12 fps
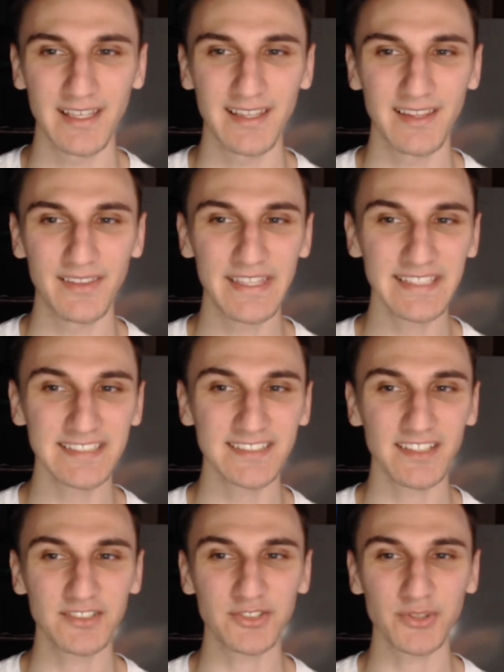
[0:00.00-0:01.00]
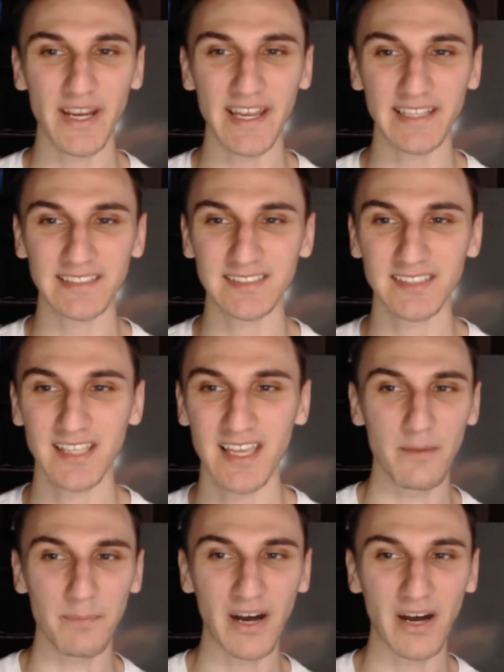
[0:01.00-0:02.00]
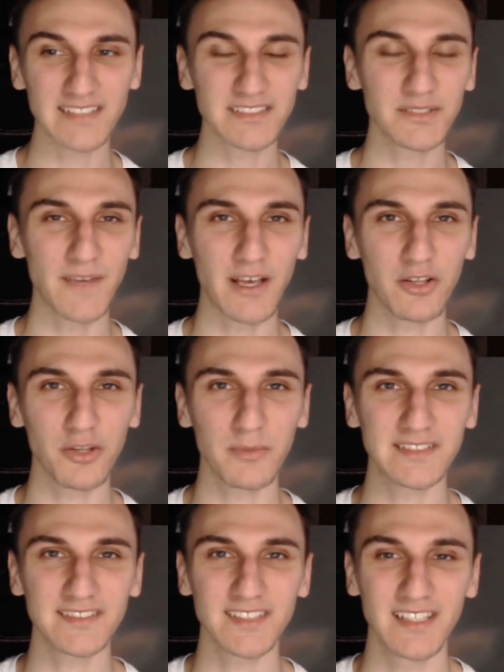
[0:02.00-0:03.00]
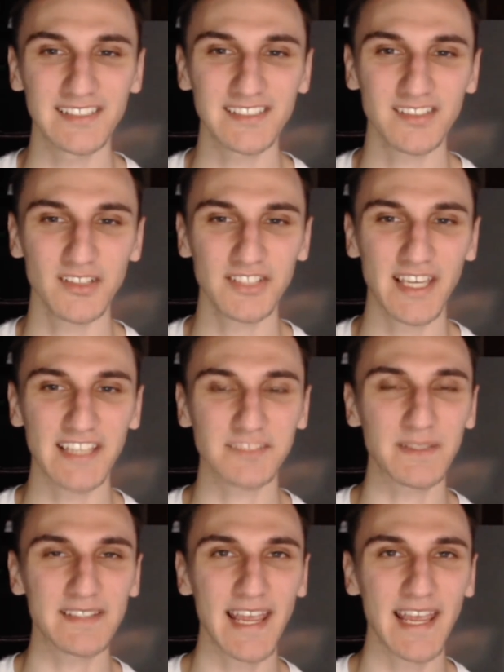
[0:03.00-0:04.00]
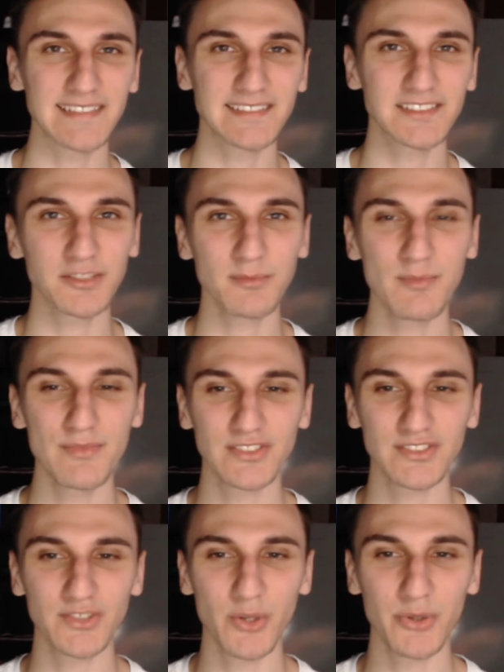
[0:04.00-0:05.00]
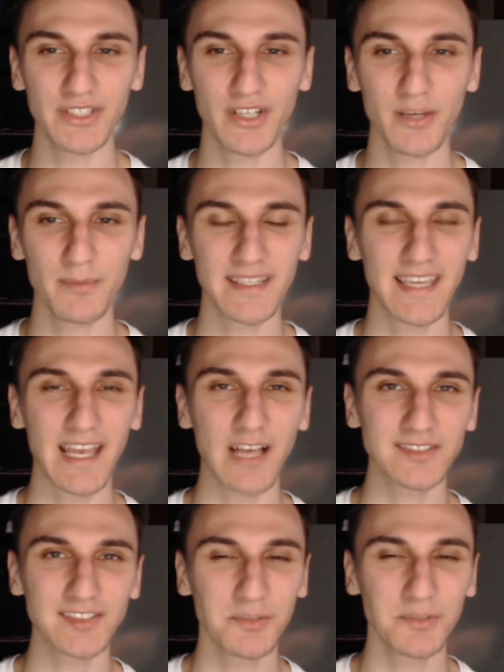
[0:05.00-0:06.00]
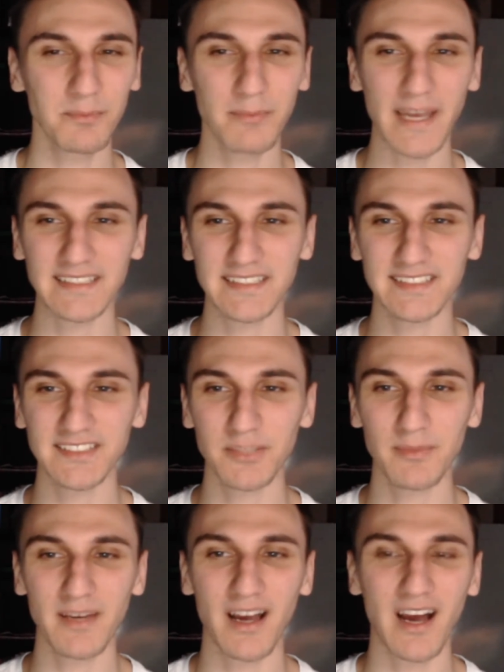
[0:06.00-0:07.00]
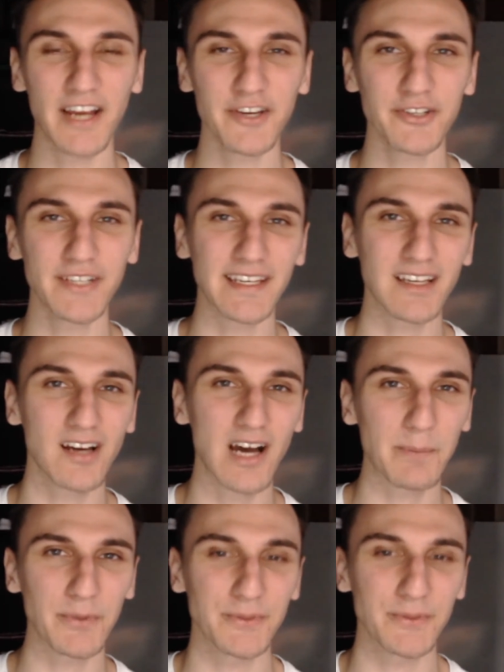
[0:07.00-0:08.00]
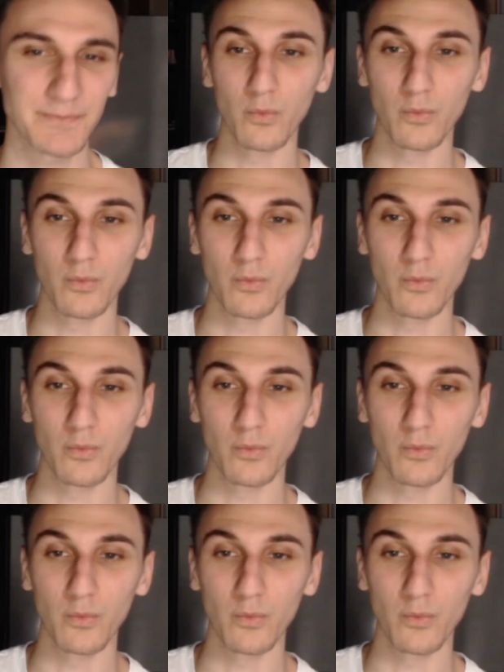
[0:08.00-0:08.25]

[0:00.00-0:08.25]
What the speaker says: This attracts positive elements such as potassium, sodium, calcium, magnesium, iron, and copper.